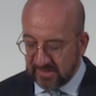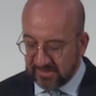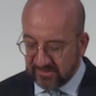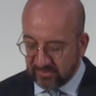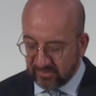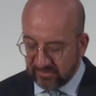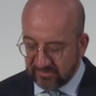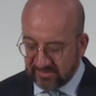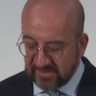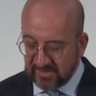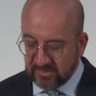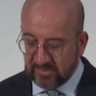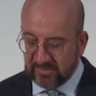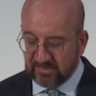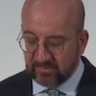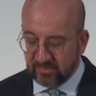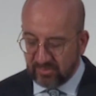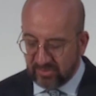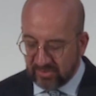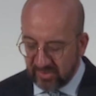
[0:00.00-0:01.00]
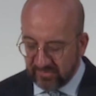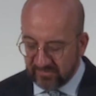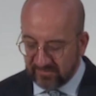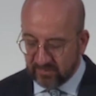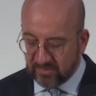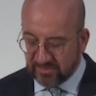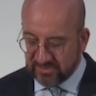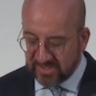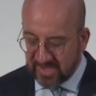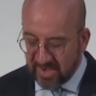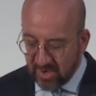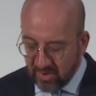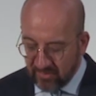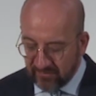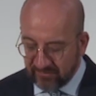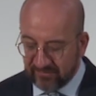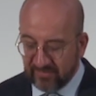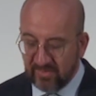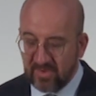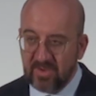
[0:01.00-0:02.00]
and continuing to cut Russia
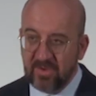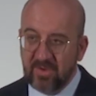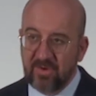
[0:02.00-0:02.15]
off